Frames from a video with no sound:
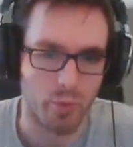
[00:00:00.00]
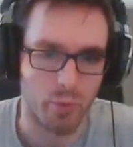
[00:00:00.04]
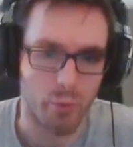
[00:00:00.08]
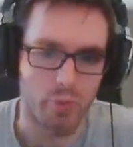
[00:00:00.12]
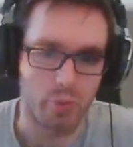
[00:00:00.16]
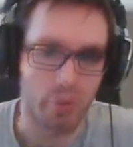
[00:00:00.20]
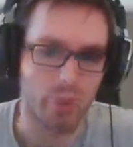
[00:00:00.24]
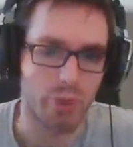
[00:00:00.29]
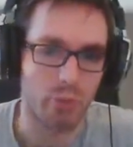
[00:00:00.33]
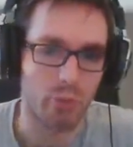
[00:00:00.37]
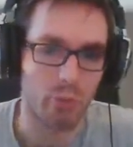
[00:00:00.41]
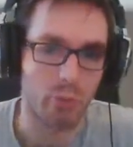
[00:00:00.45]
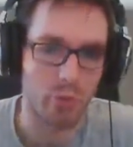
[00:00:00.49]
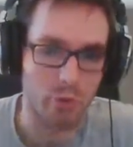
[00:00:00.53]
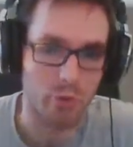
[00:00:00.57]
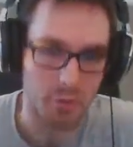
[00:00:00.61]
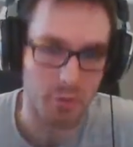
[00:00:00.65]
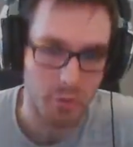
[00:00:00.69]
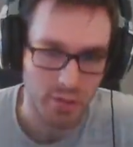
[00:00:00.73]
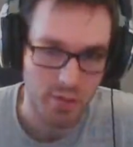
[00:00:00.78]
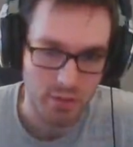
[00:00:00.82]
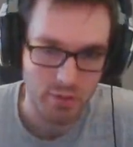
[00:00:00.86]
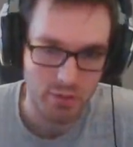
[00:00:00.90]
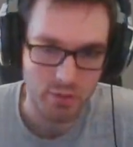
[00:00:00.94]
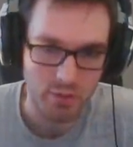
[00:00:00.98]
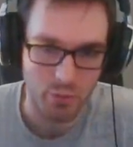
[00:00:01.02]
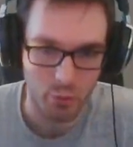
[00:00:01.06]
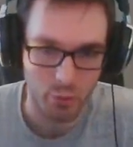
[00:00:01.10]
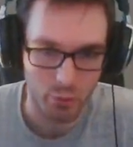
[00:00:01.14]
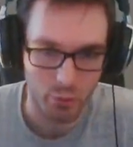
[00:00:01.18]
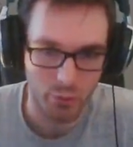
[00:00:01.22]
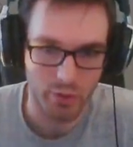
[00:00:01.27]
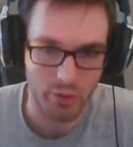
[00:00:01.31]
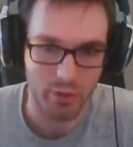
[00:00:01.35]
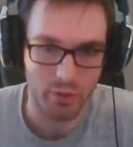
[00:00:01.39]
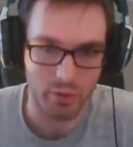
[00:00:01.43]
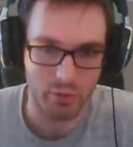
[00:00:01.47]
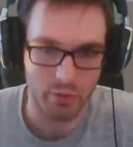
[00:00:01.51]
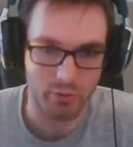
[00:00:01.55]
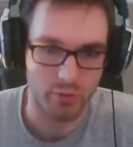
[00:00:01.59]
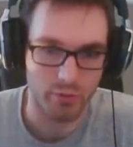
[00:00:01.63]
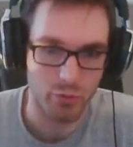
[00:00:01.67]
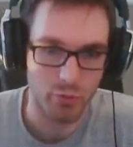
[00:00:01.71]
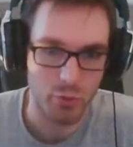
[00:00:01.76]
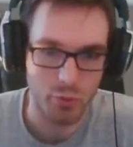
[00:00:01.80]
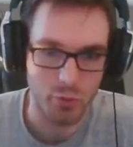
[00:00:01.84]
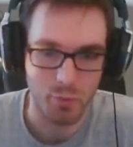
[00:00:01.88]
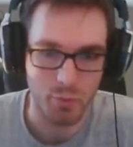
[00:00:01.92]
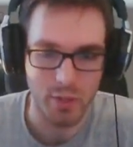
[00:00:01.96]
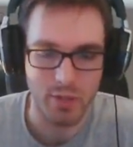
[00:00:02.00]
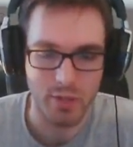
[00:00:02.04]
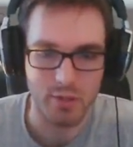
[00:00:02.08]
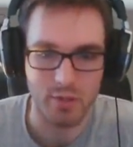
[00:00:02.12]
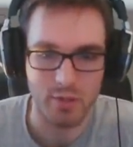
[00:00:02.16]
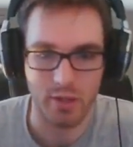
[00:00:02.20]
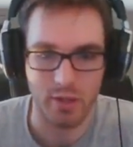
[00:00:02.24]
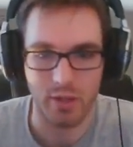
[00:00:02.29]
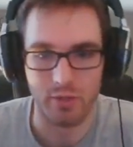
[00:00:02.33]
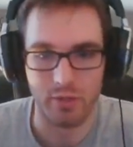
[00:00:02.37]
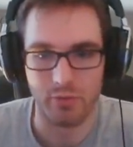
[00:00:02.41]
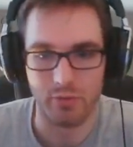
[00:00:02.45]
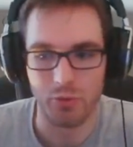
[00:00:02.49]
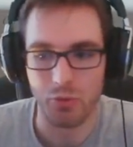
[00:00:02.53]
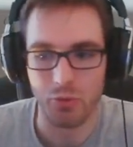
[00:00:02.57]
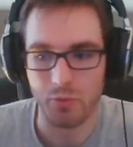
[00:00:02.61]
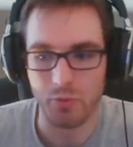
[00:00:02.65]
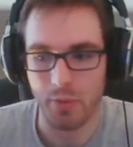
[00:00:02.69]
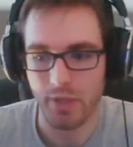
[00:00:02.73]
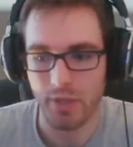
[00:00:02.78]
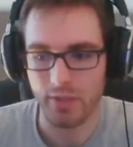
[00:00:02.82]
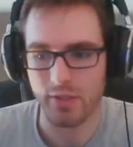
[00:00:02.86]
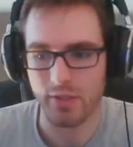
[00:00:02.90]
working in world space, we're working in view space, and view space